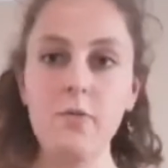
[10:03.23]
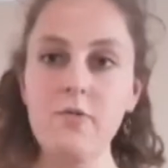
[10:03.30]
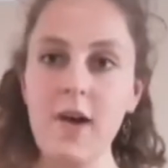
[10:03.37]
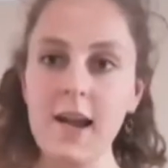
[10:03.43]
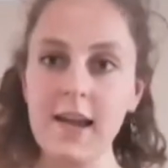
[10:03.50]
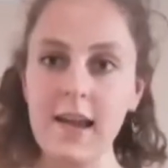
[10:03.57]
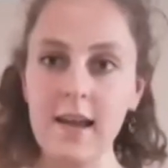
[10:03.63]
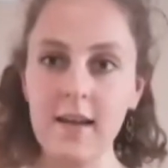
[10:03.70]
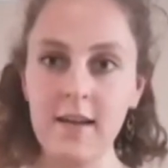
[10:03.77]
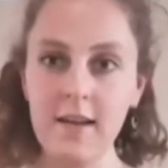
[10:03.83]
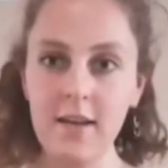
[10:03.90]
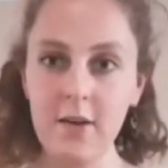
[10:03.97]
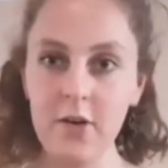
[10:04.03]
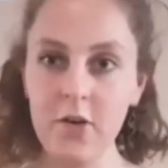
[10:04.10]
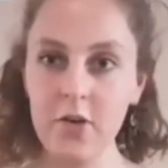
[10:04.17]

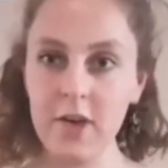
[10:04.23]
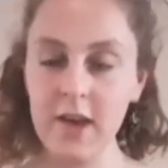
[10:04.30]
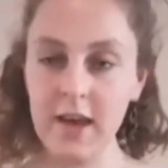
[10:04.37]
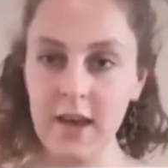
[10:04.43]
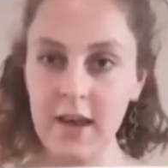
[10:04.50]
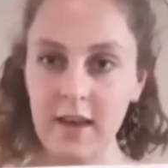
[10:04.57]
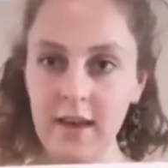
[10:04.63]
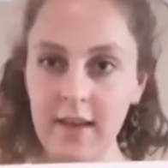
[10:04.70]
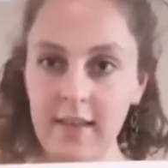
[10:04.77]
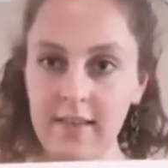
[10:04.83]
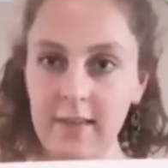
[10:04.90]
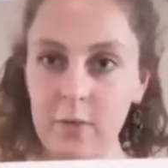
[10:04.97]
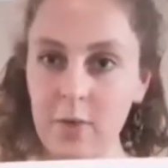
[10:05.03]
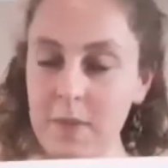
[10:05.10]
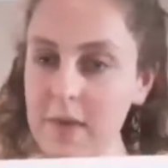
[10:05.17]
running, cooking,
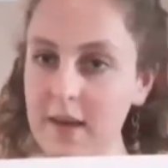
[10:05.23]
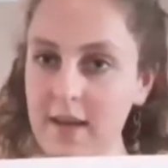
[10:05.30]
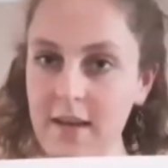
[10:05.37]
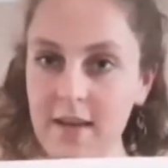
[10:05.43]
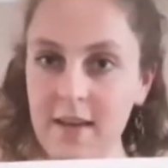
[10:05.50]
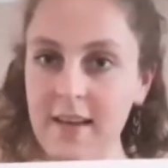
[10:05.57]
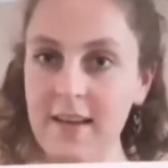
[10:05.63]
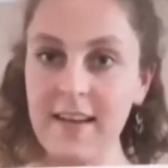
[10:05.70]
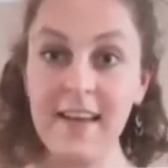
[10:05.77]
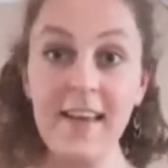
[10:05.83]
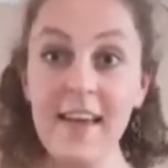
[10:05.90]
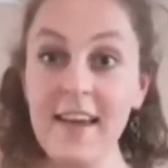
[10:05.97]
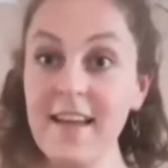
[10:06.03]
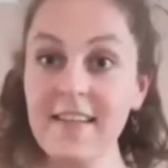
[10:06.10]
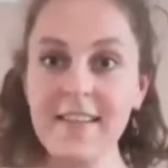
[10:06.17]
swimming,
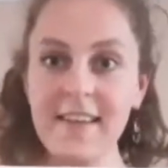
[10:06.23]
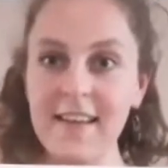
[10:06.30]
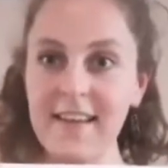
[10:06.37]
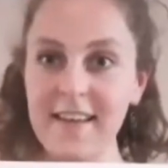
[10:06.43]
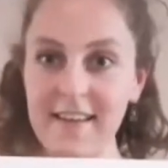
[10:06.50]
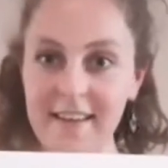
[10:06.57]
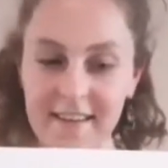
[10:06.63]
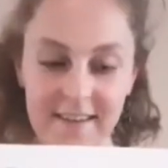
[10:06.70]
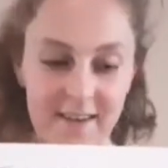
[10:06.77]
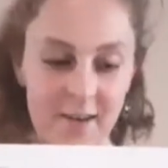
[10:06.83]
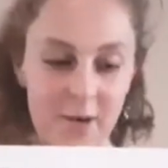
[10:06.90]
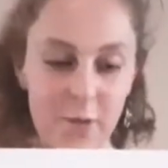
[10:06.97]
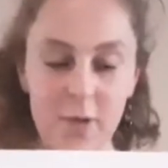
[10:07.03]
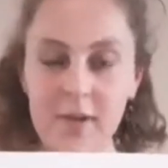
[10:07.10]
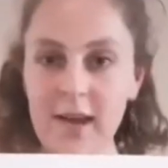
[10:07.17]
eating,
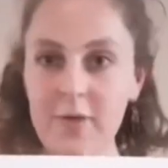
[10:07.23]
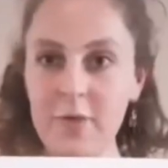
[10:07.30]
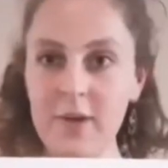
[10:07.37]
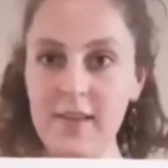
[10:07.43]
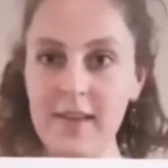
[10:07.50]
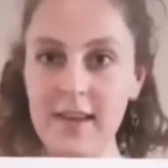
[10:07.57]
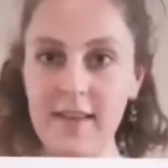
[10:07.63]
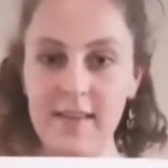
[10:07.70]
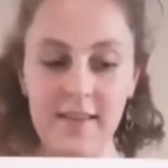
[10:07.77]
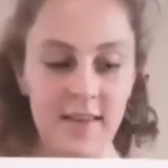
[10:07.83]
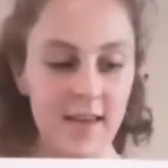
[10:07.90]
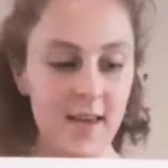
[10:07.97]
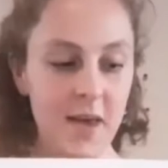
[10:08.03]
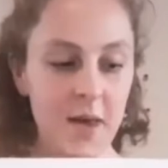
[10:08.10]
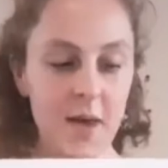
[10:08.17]
whatever it is.
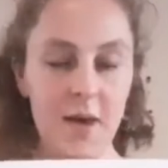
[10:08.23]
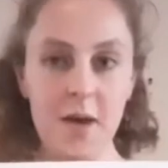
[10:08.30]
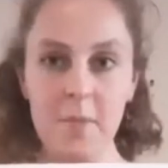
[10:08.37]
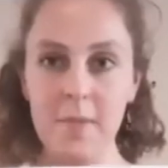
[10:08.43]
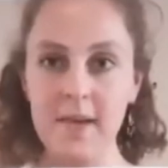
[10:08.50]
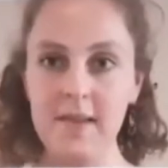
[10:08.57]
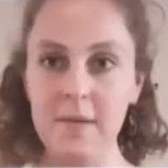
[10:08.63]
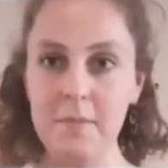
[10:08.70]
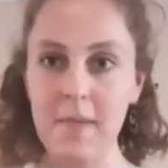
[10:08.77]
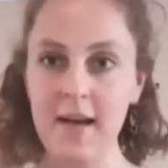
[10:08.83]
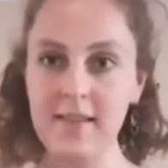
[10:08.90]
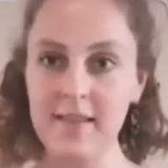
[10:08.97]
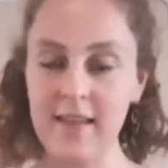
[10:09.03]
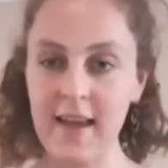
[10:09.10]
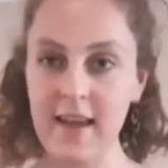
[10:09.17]
But it
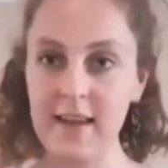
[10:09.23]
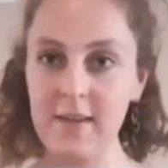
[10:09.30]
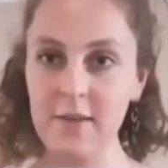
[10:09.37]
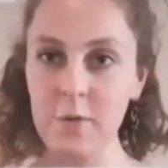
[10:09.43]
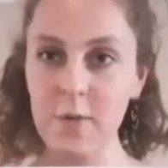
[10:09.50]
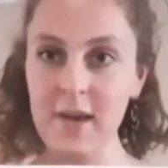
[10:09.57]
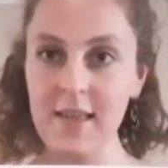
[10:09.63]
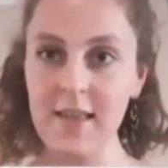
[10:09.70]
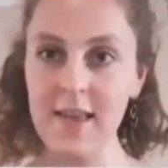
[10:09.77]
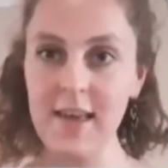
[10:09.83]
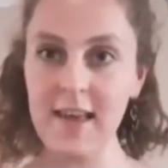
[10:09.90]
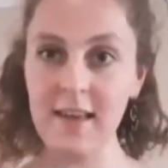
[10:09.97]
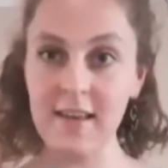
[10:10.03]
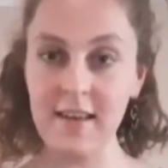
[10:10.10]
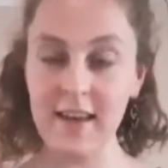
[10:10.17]
must end with
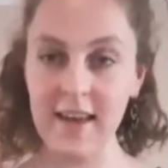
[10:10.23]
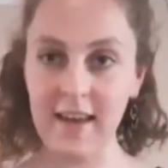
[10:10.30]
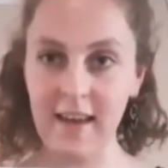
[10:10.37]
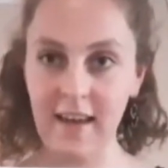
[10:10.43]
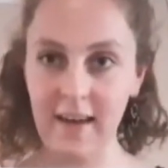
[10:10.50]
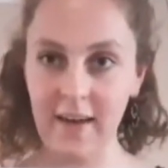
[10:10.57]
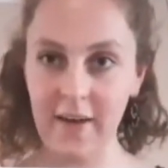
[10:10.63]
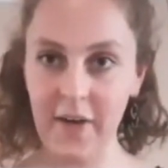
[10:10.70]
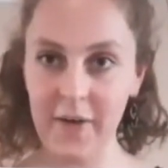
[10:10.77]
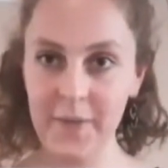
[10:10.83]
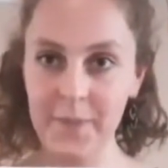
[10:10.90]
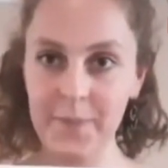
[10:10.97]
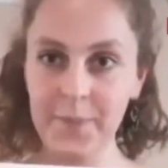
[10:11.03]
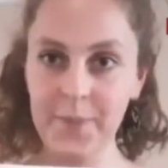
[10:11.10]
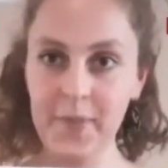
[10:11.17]
ing.
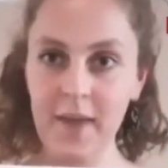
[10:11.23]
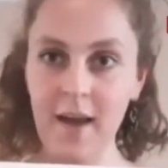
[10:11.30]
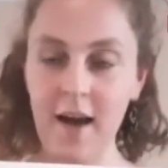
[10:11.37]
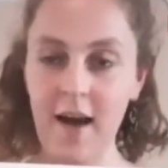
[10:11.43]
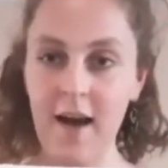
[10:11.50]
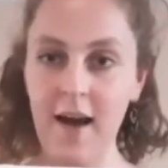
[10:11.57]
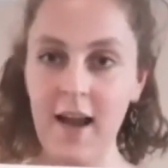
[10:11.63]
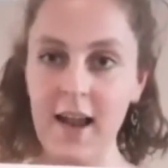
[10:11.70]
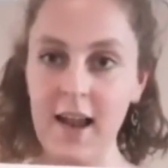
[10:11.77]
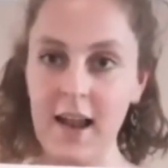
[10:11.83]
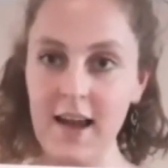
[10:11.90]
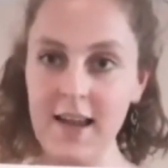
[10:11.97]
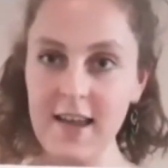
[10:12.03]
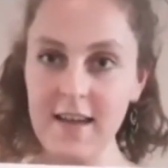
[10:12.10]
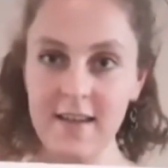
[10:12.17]
I
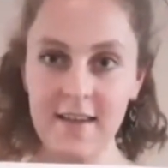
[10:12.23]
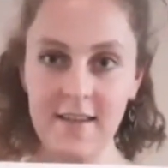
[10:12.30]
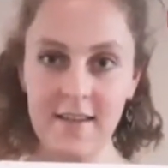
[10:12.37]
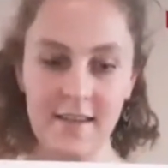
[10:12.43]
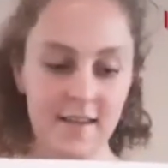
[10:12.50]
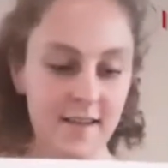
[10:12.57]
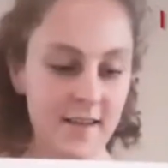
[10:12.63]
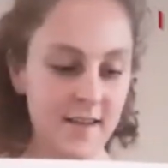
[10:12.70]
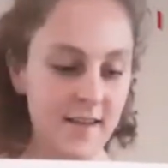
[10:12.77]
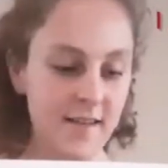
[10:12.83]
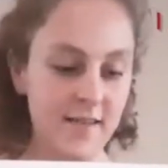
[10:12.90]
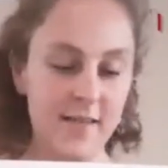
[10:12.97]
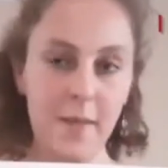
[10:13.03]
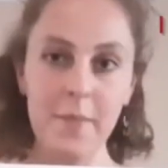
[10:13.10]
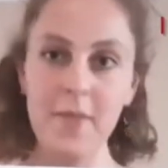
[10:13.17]
like
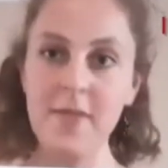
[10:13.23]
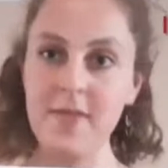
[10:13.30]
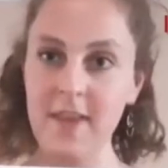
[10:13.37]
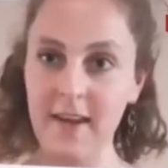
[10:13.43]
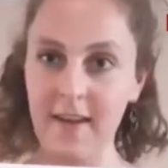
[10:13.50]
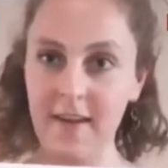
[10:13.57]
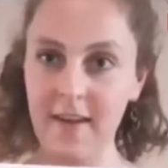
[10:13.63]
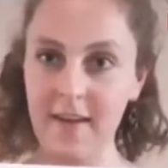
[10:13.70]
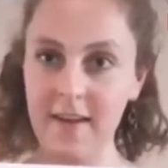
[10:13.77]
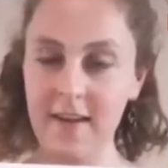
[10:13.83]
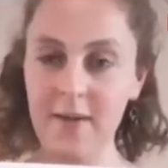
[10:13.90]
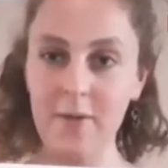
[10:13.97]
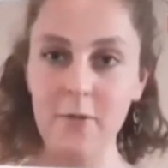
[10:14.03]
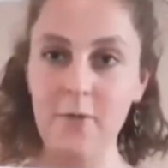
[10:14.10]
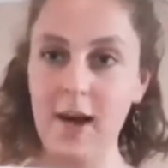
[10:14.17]
something,
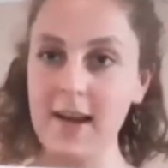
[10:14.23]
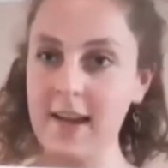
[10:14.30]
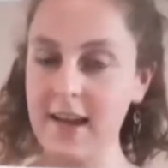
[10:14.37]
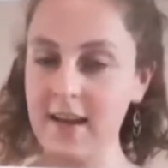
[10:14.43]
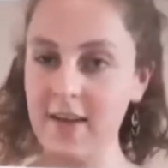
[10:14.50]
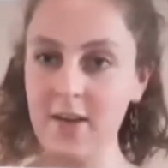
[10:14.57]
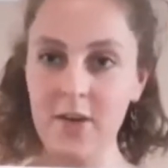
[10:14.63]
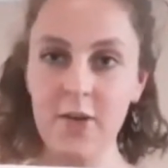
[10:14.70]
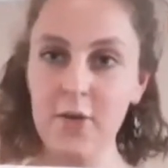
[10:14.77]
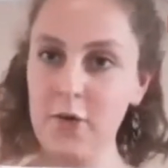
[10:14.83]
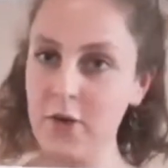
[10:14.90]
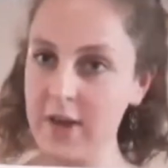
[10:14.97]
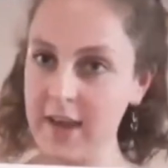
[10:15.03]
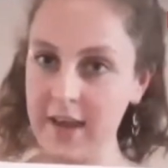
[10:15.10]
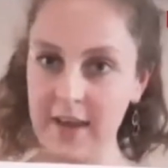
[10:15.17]
running,
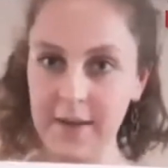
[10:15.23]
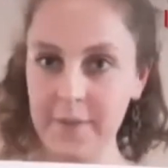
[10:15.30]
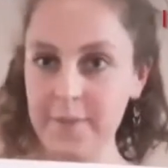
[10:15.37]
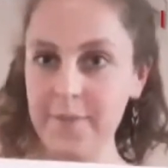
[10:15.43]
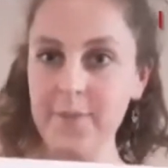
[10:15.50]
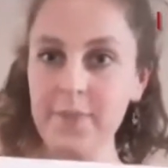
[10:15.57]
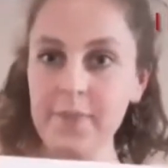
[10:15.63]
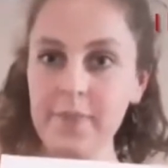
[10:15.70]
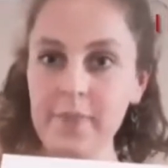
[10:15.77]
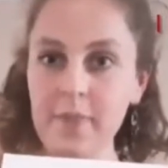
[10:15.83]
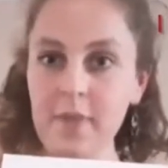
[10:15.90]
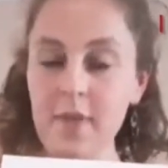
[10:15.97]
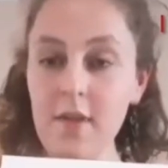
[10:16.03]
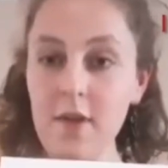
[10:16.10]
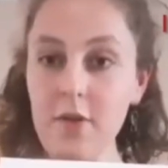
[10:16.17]
cooking.
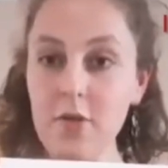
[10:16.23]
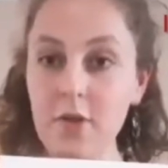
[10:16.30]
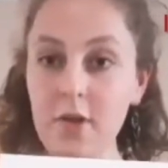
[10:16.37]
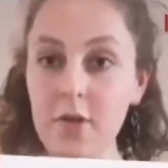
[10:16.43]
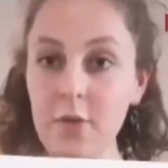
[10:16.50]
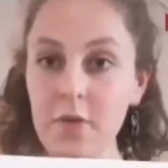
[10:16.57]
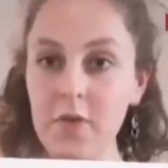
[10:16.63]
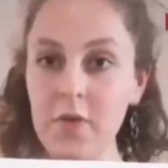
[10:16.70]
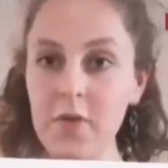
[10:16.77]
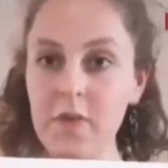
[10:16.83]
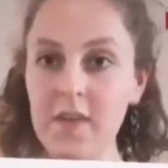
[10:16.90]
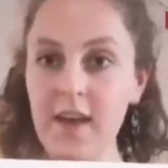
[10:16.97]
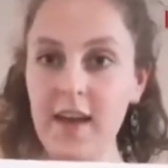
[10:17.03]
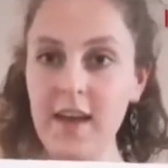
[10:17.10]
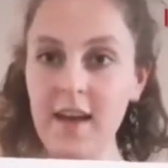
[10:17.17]
You can also
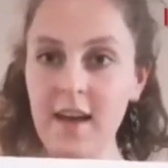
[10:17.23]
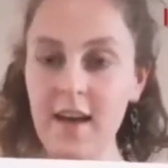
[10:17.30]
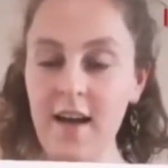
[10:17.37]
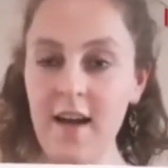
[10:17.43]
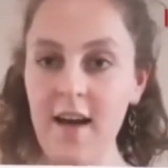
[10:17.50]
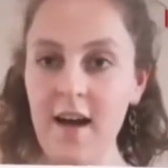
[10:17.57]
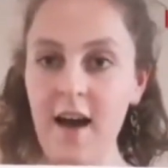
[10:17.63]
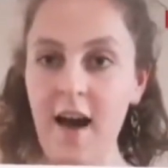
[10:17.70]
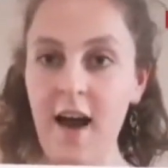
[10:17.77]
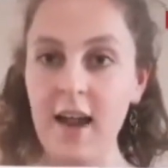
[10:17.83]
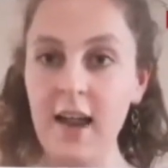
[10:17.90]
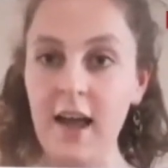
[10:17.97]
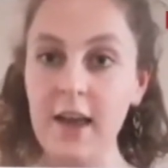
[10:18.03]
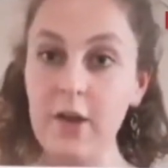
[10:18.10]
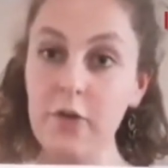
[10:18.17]
say, I
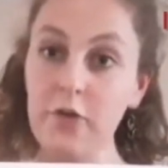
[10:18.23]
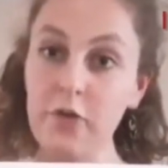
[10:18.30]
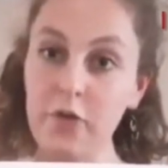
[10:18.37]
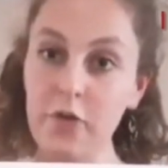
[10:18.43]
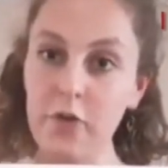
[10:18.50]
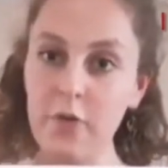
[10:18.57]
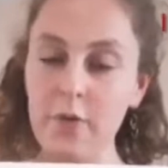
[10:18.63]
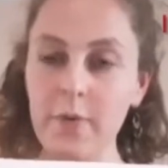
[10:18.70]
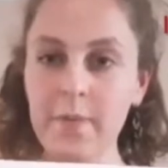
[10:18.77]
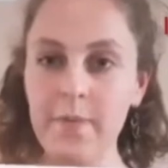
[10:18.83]
like to.